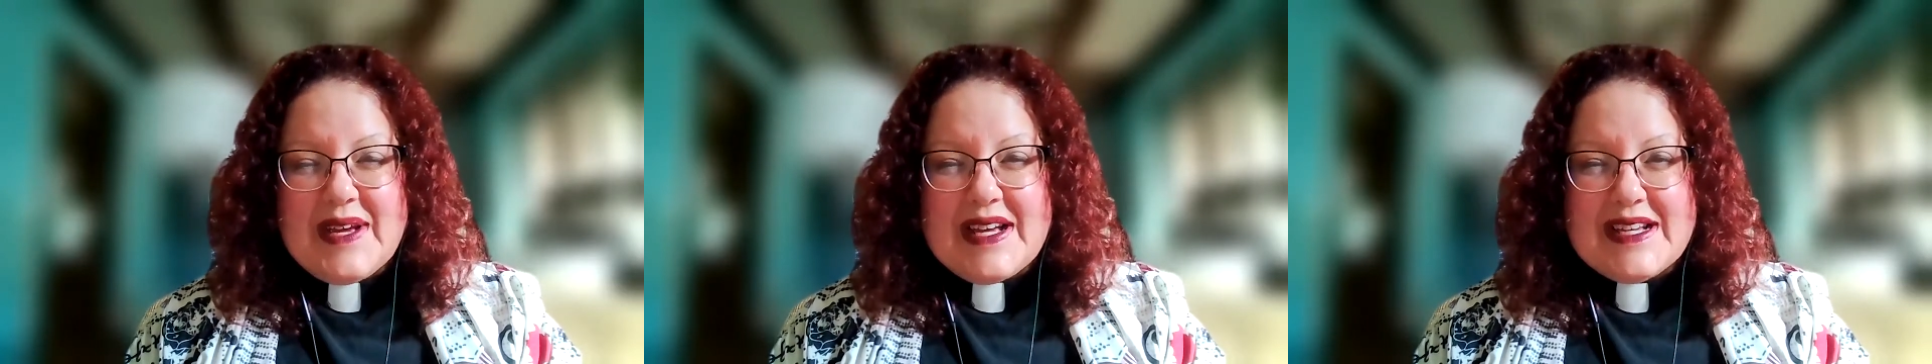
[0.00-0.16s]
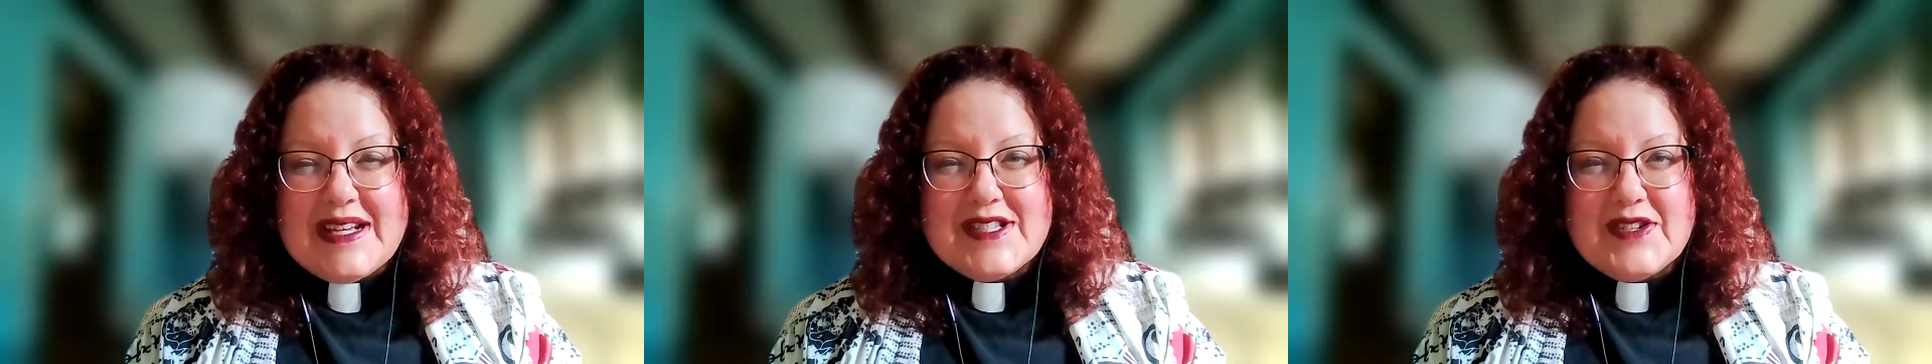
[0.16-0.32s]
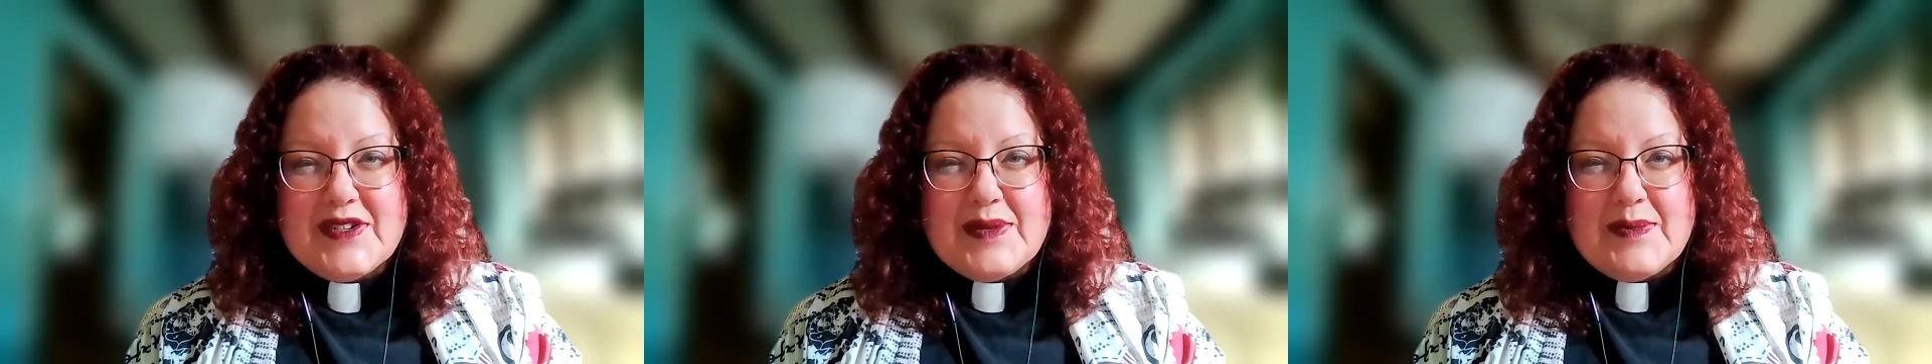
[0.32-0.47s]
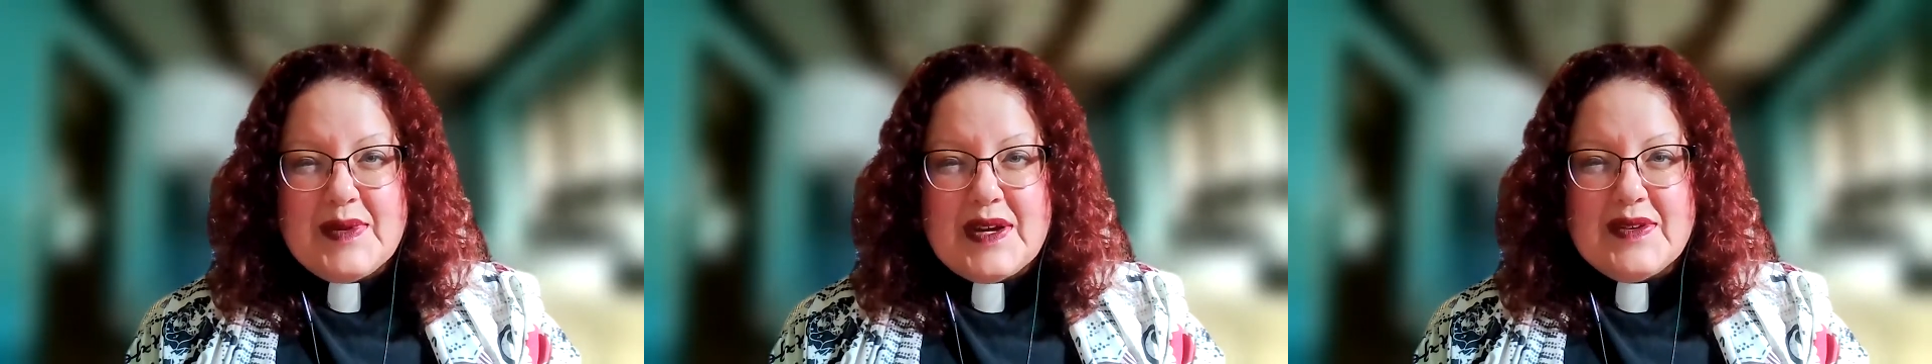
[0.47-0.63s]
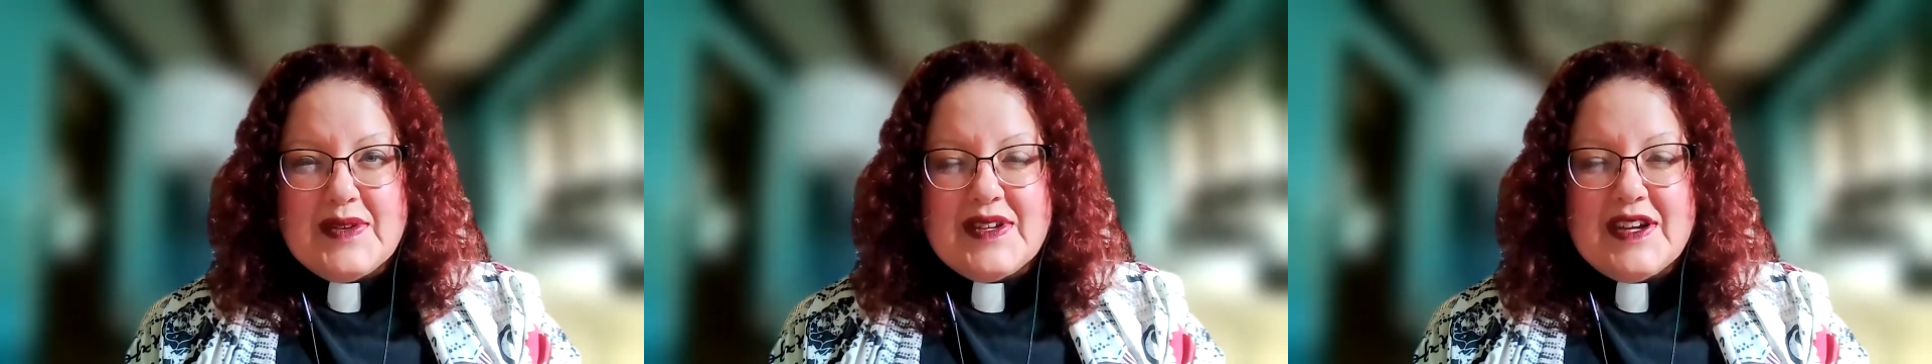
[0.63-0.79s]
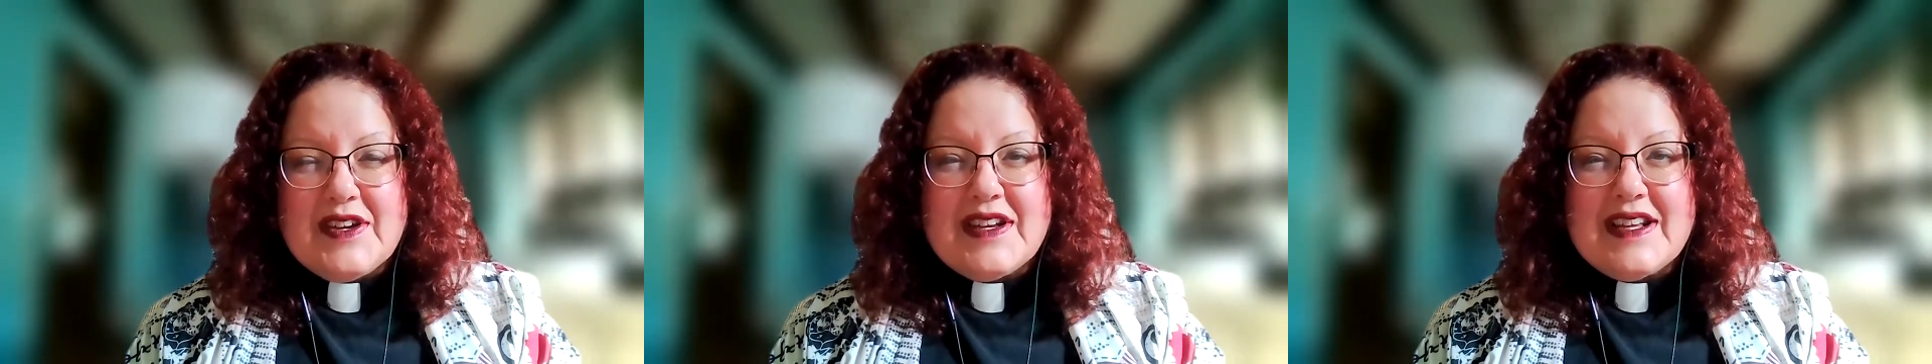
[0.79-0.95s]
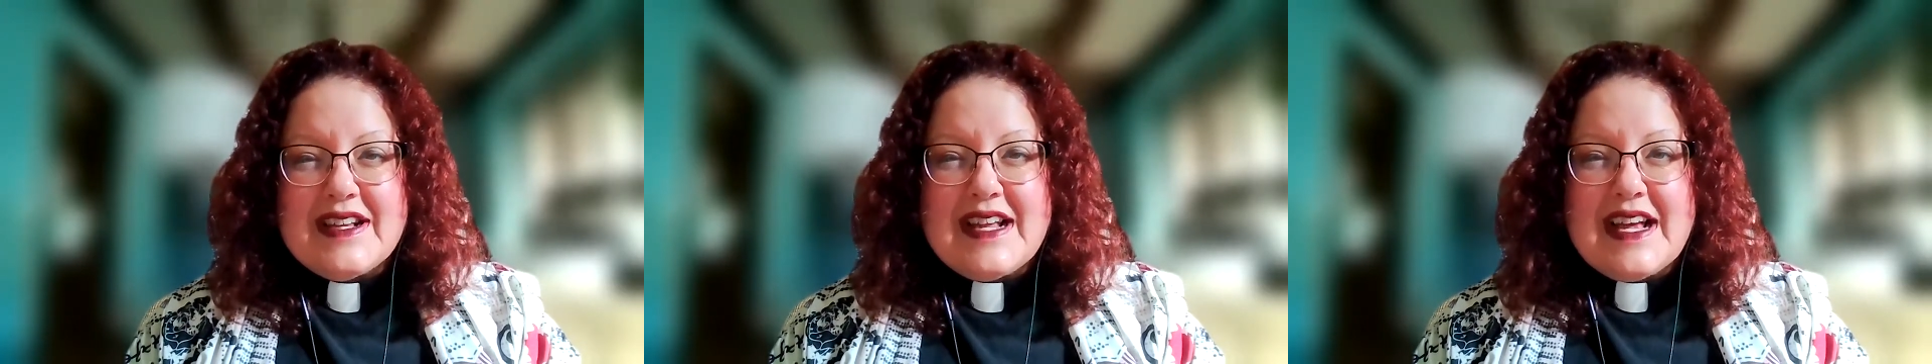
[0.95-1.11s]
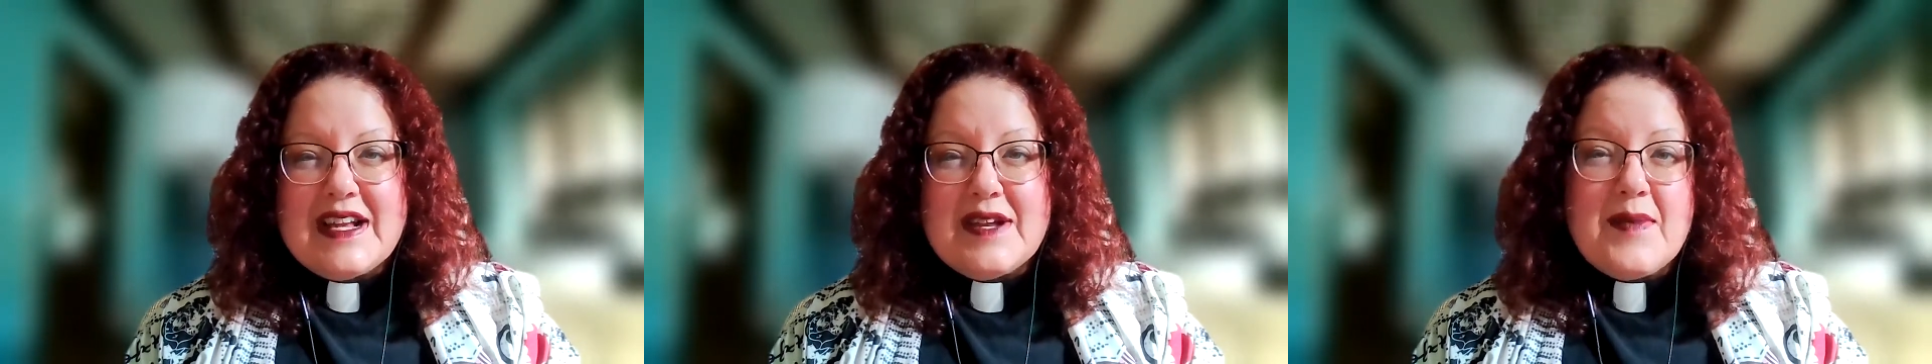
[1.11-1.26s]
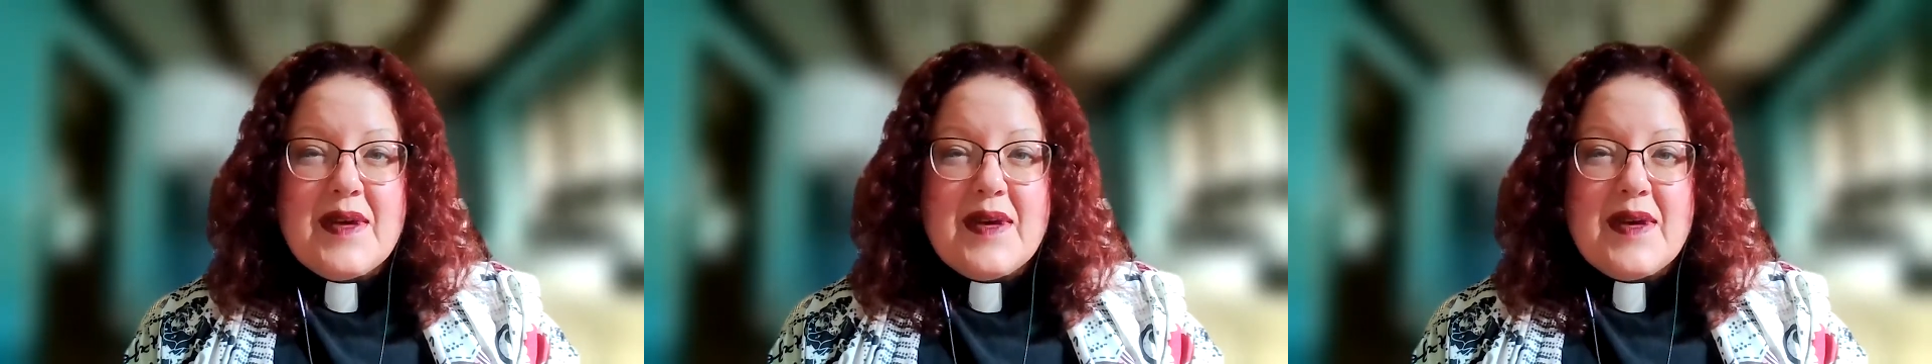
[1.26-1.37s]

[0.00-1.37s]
pastor at Brown Deer United